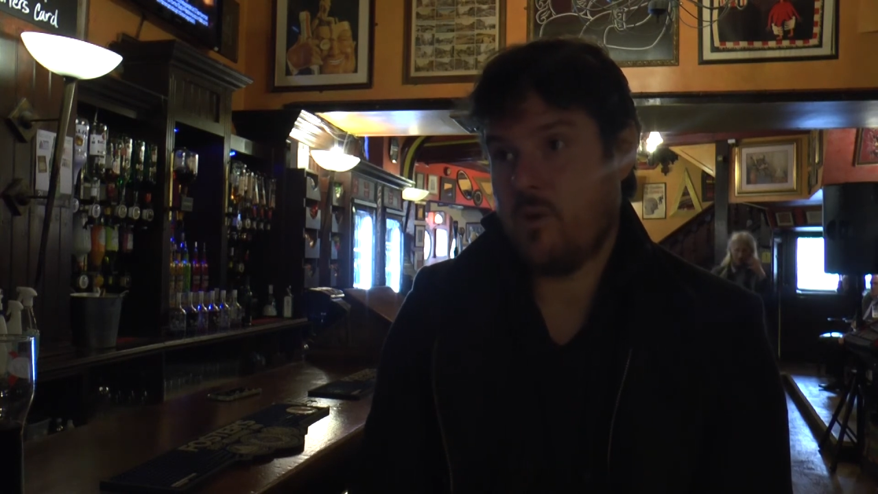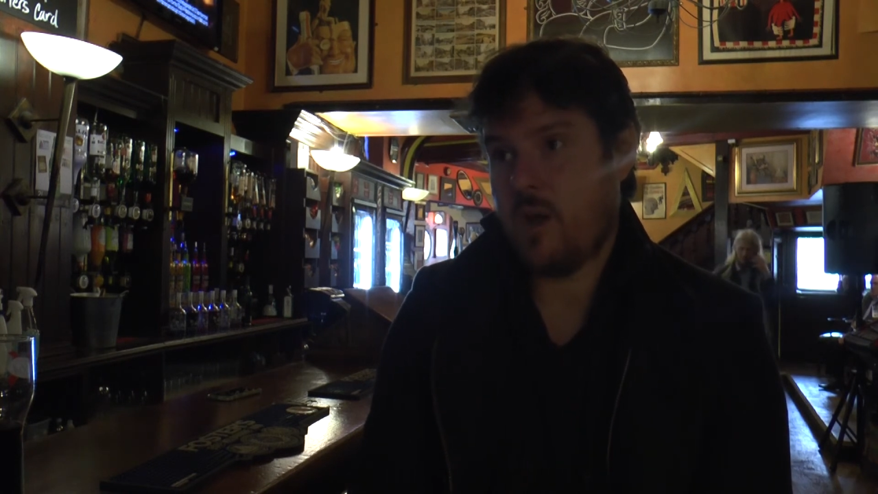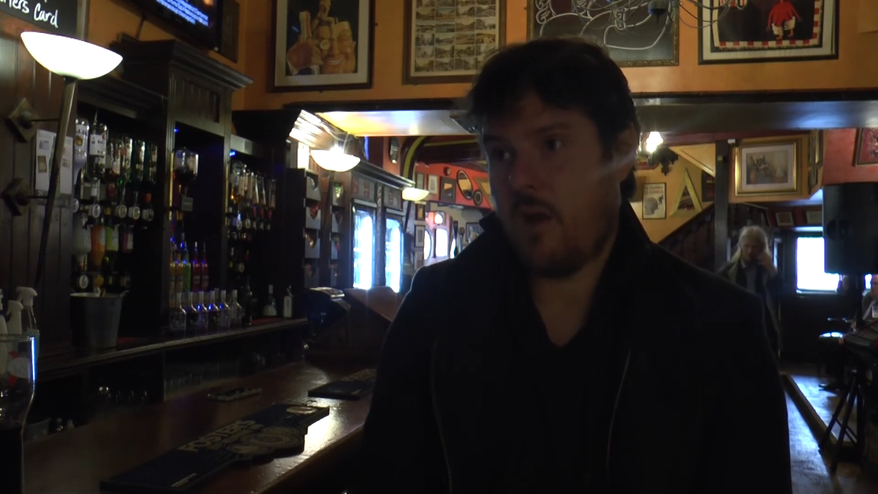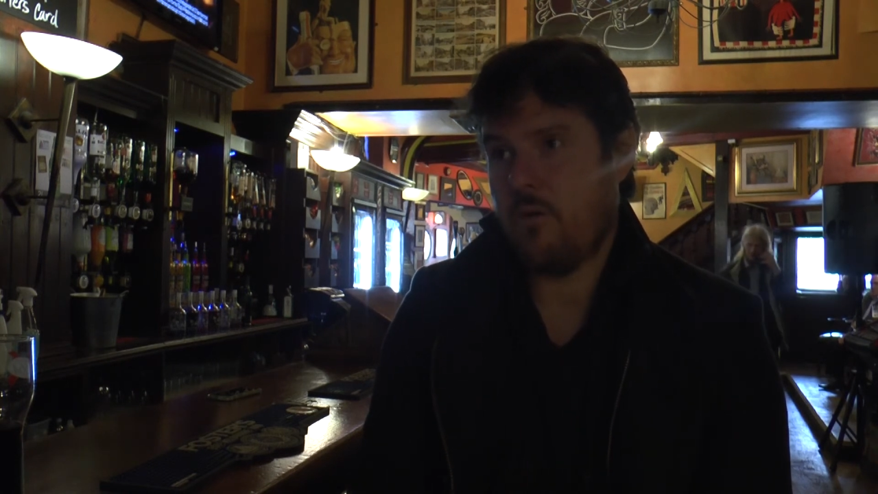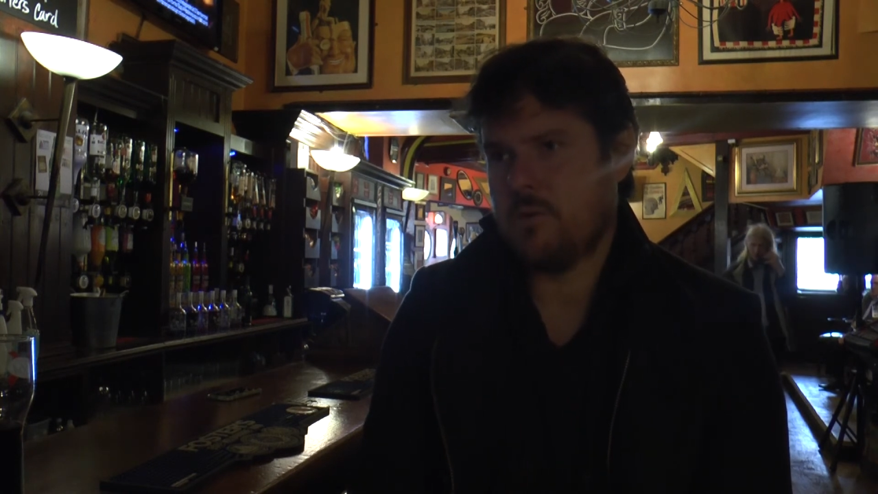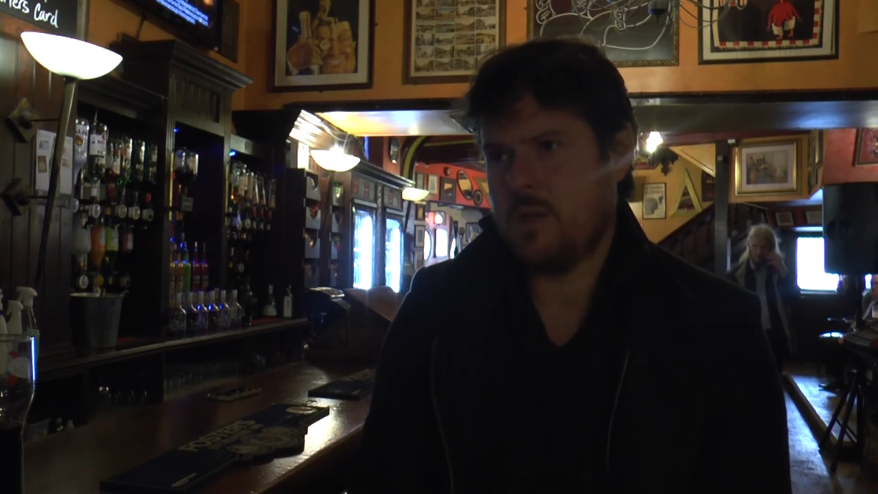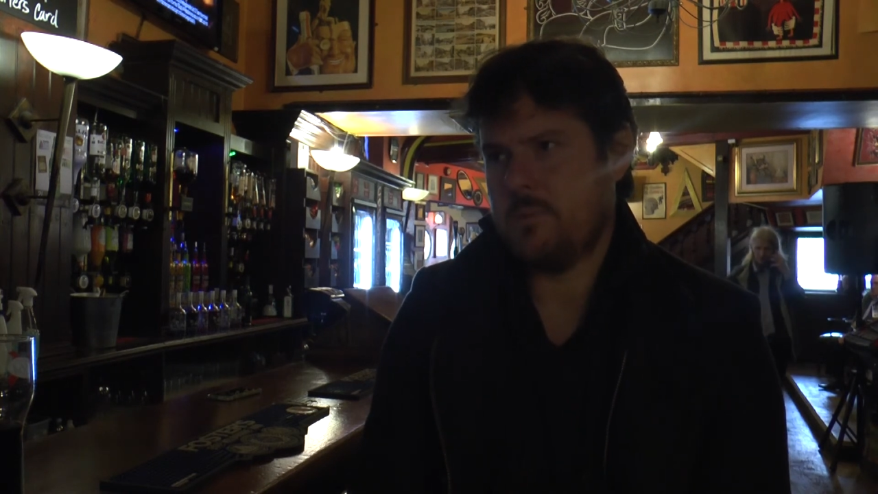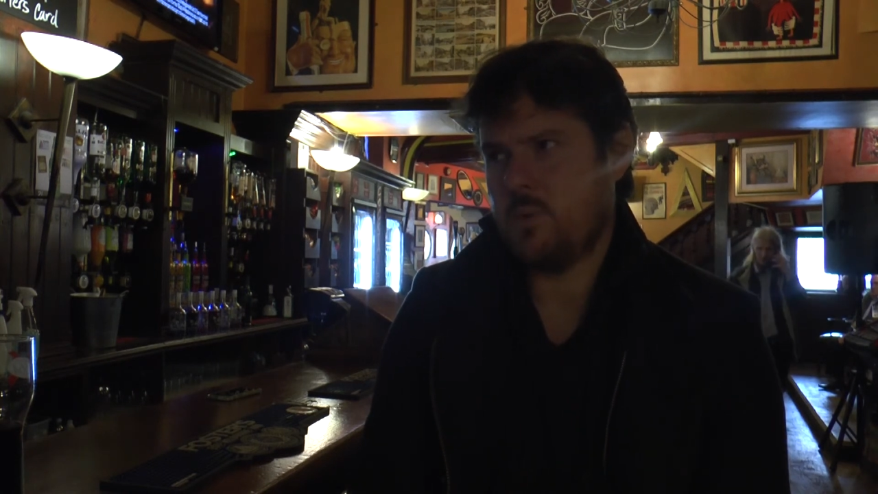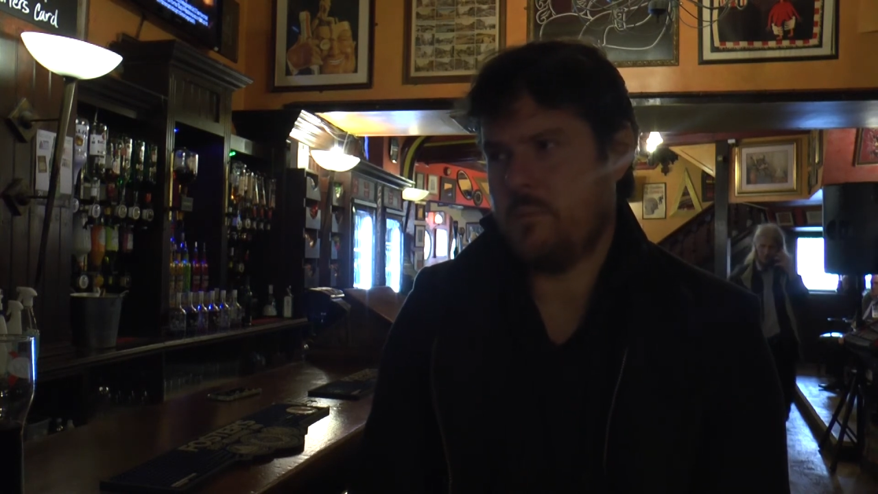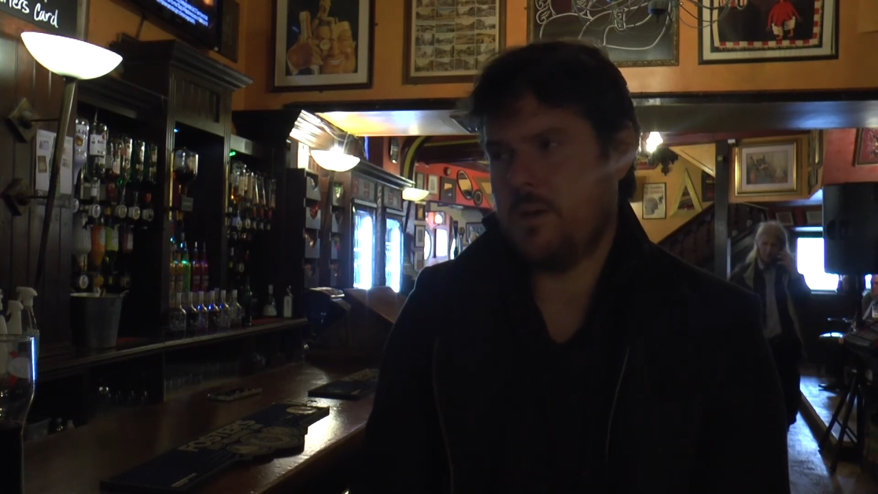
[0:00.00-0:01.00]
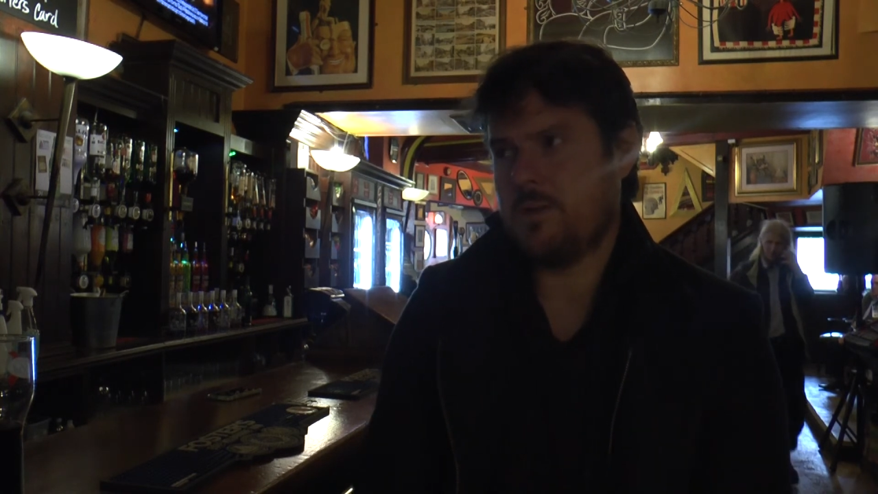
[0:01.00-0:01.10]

of what an NRL team would be.